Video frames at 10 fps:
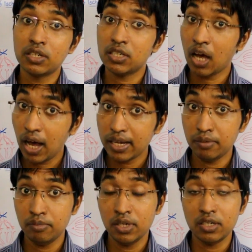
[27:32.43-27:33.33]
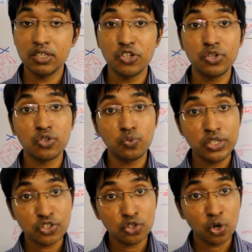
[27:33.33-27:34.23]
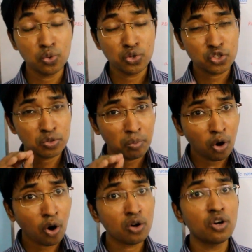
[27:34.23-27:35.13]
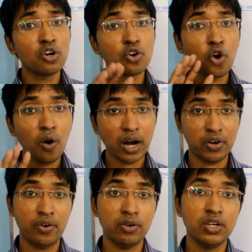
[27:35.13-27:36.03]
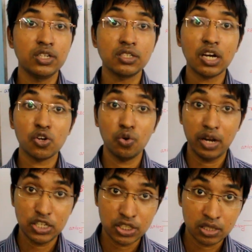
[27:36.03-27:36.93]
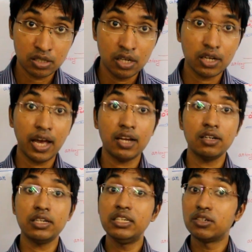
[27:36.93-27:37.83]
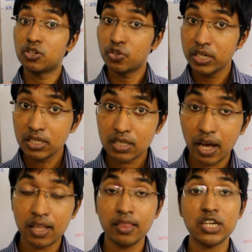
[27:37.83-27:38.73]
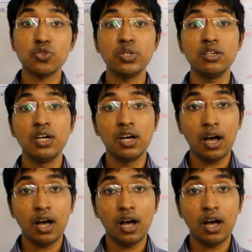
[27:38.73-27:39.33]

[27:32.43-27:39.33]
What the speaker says: time during which those small collateral circulation can increase, and that will